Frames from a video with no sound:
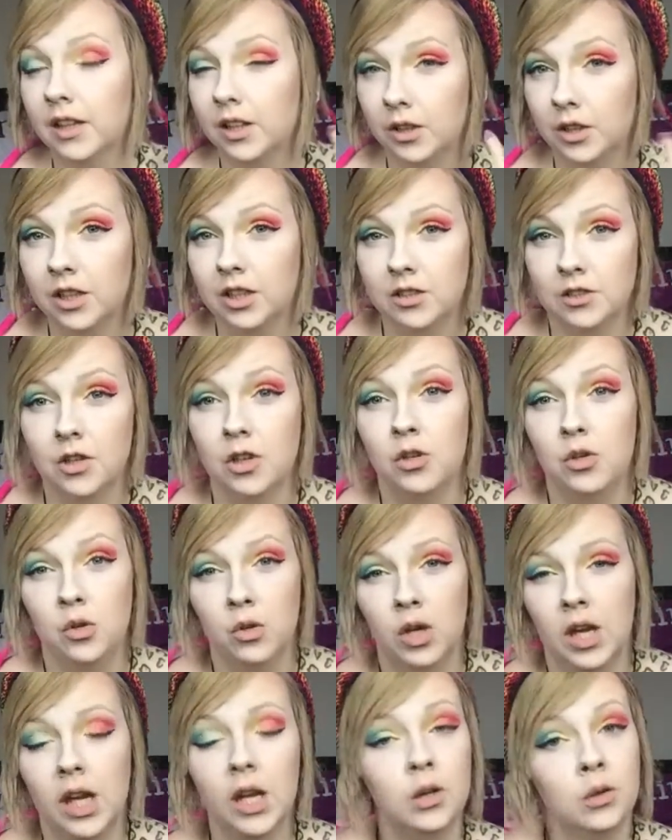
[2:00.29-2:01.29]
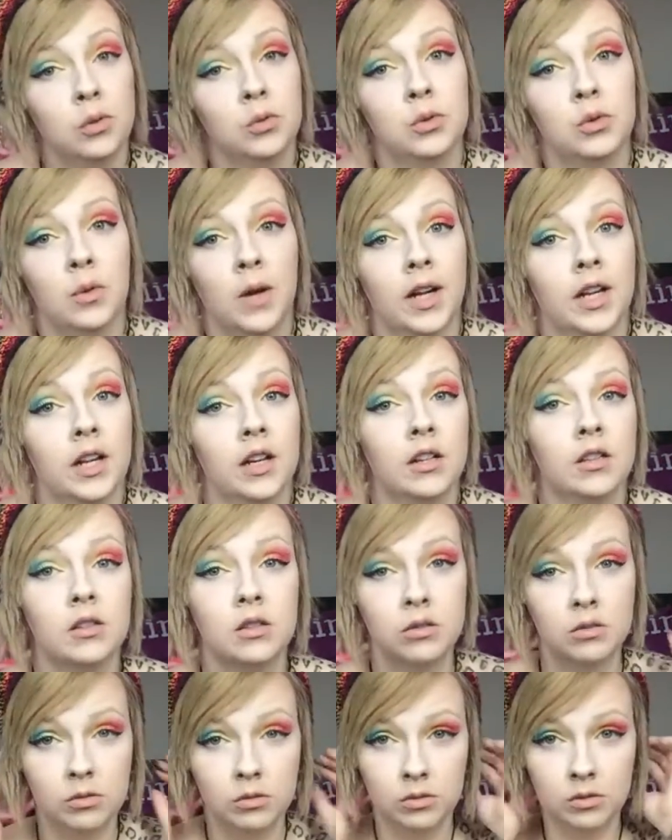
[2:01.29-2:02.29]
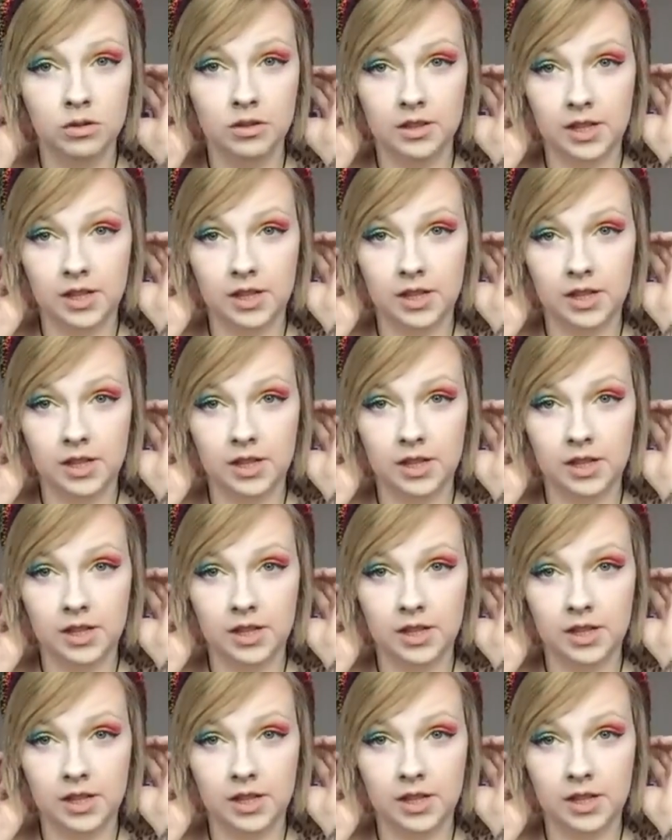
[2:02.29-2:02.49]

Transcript: your ears do get cold quicker so